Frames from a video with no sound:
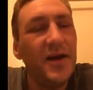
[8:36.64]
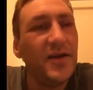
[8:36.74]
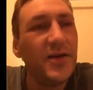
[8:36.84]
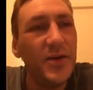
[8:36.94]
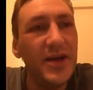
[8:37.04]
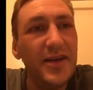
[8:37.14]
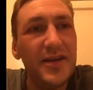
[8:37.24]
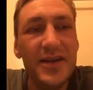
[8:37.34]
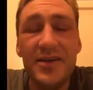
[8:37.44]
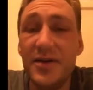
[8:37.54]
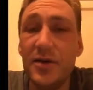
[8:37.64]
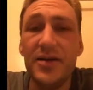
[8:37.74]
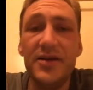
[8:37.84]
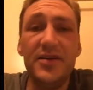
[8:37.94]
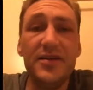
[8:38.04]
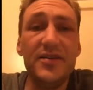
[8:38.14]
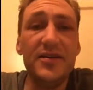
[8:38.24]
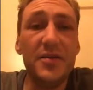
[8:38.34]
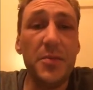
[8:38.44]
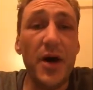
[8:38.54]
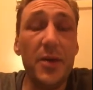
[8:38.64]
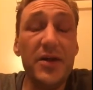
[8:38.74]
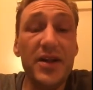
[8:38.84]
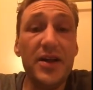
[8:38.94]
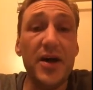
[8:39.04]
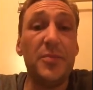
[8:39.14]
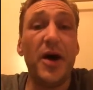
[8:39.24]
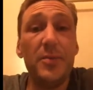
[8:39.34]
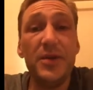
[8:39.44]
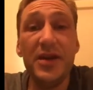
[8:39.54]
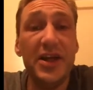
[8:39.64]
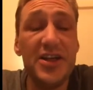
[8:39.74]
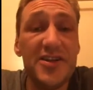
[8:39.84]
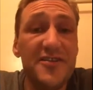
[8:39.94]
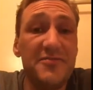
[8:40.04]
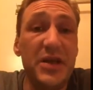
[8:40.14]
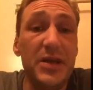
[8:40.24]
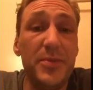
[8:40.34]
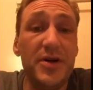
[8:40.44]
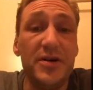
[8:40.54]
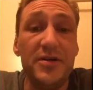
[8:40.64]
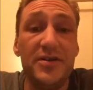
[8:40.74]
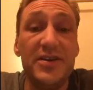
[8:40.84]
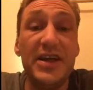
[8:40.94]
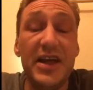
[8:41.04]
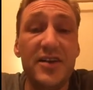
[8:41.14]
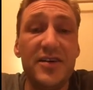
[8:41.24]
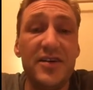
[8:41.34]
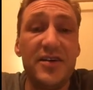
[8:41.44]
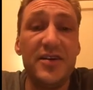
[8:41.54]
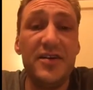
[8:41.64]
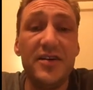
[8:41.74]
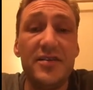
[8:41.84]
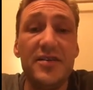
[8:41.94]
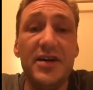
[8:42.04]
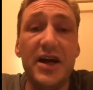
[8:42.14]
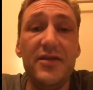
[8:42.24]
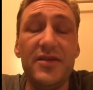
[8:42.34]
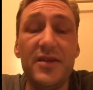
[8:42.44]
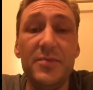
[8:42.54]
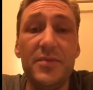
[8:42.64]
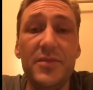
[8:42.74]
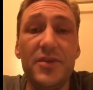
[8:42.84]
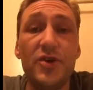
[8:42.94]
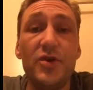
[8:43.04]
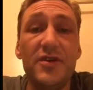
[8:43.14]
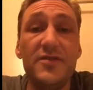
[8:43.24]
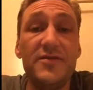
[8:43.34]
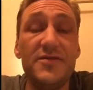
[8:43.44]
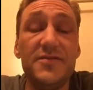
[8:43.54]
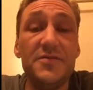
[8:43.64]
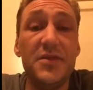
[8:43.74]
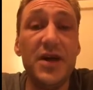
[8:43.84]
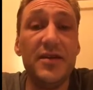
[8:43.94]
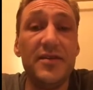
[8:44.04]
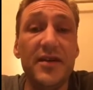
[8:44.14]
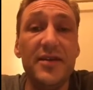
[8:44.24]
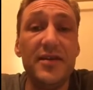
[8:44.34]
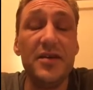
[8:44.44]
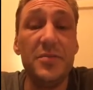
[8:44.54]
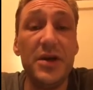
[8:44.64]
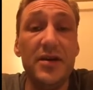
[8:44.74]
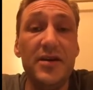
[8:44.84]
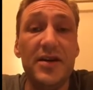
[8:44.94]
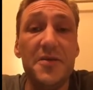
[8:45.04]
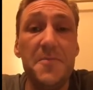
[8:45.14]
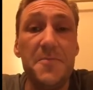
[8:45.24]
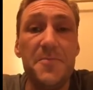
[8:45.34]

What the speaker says: So what do you think, Nolan? Do you think a population of people together could have some sort of psychic ability?